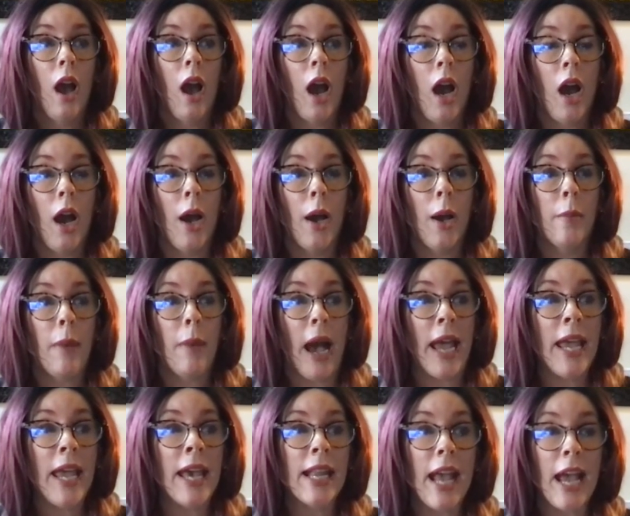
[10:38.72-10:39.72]
um,
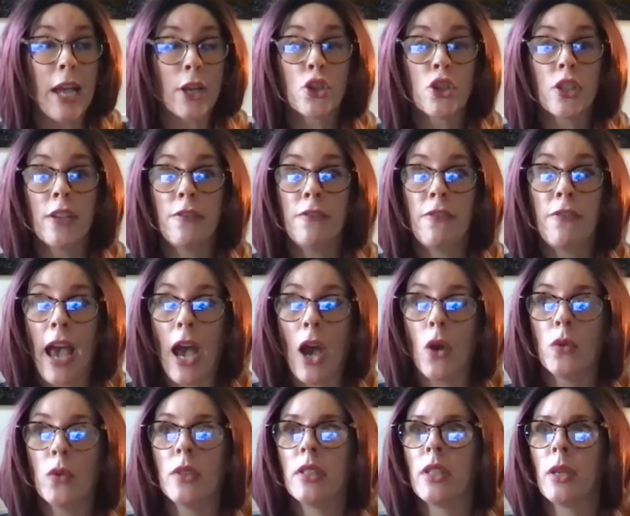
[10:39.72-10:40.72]
I had actually
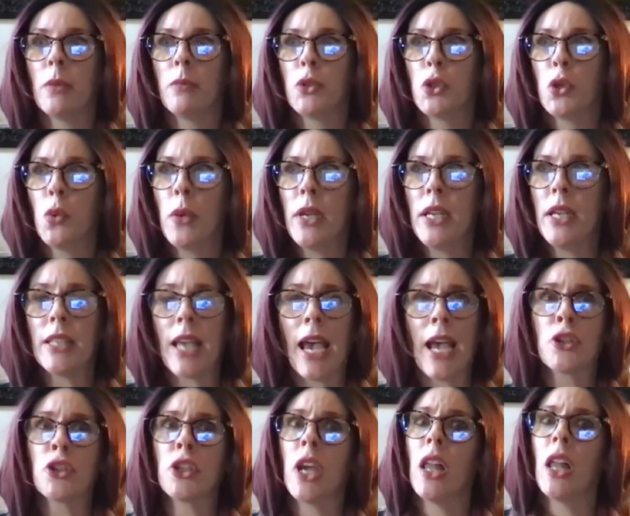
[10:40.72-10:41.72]
found some tweets,
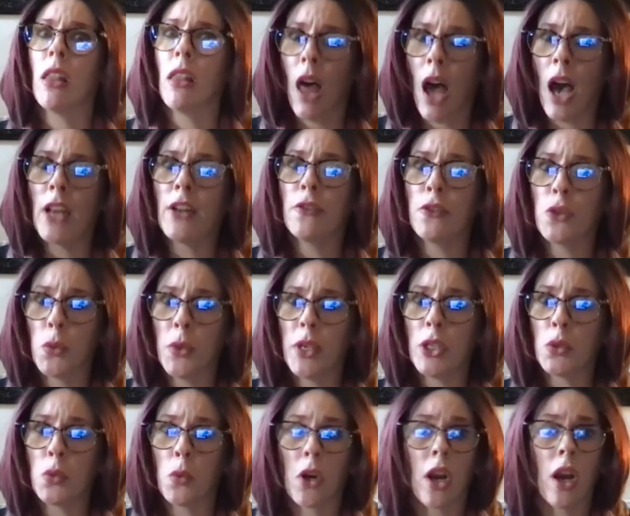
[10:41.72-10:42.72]
actually, a lot of
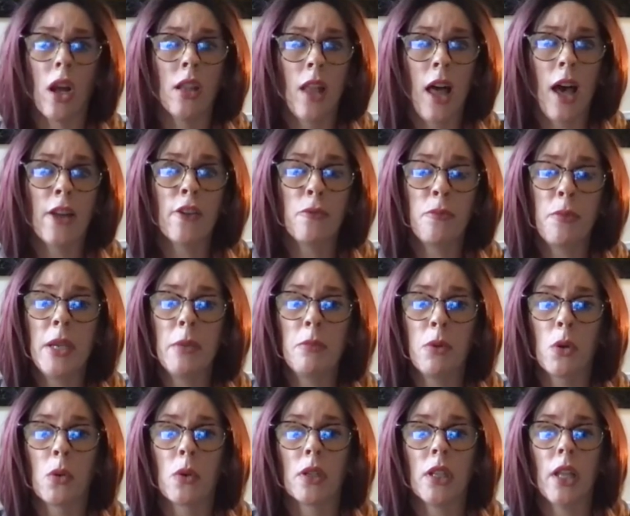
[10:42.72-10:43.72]
tweets where a lot of
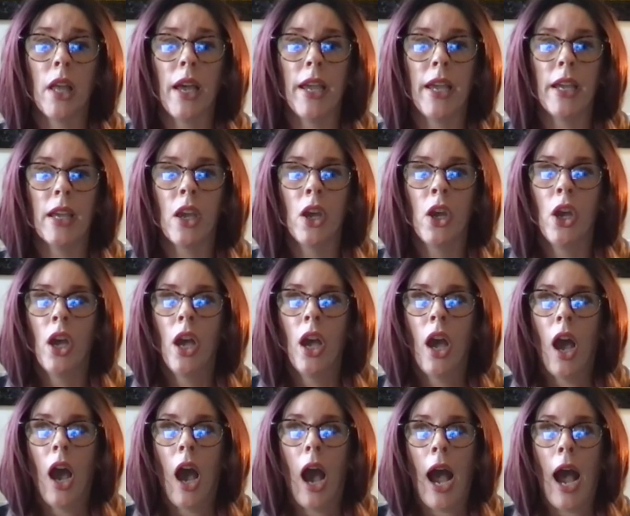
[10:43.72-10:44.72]
people were like,
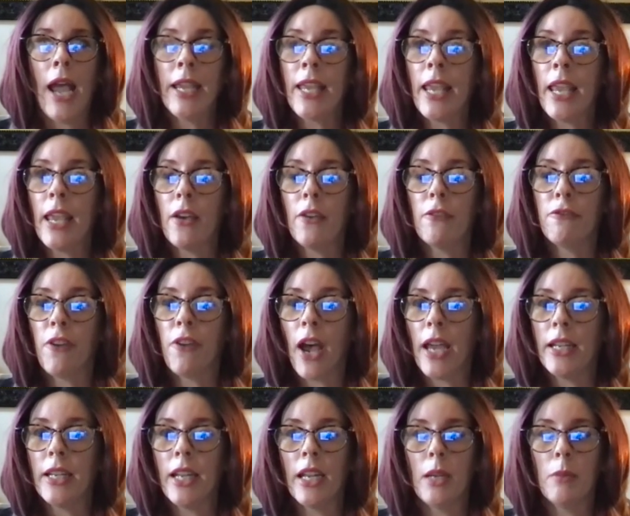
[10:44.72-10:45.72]
I can't
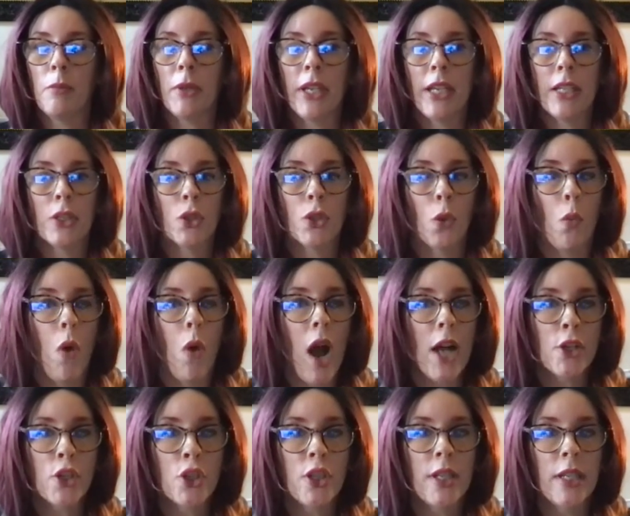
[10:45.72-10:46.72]
find any place to
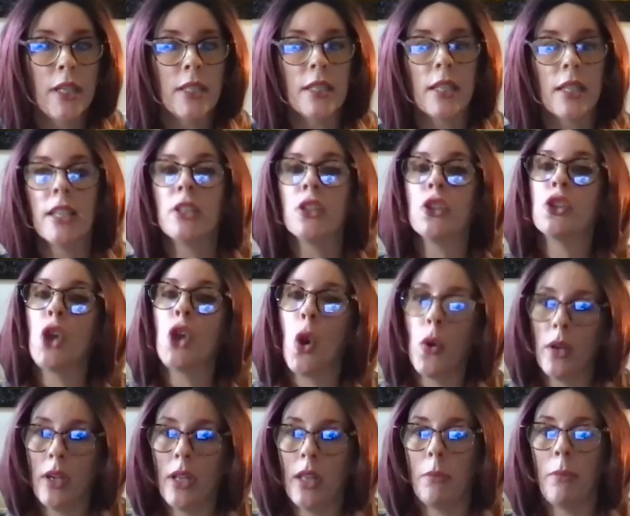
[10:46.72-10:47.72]
watch this. And this is
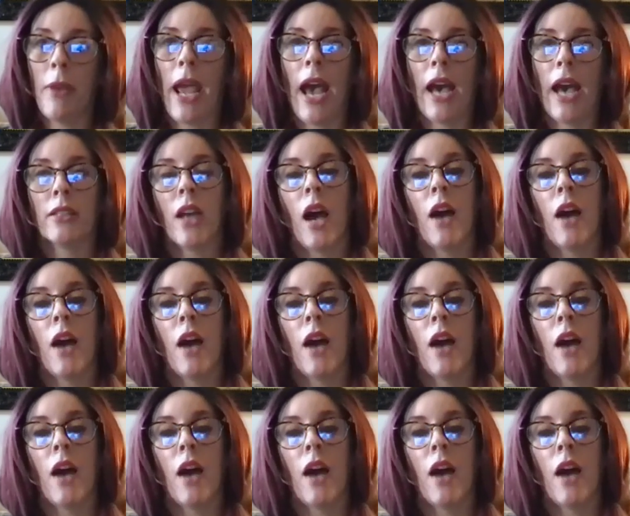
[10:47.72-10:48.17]
going in the past.